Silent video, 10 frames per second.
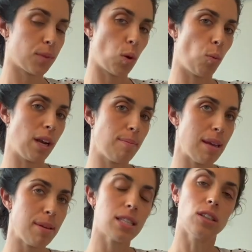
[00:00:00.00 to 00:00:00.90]
When a
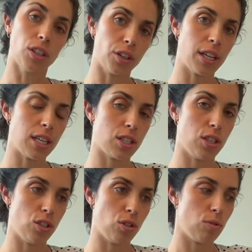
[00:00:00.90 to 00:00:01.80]
baby's learning to
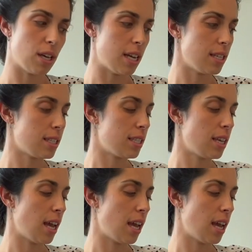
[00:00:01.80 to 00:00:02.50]
do this,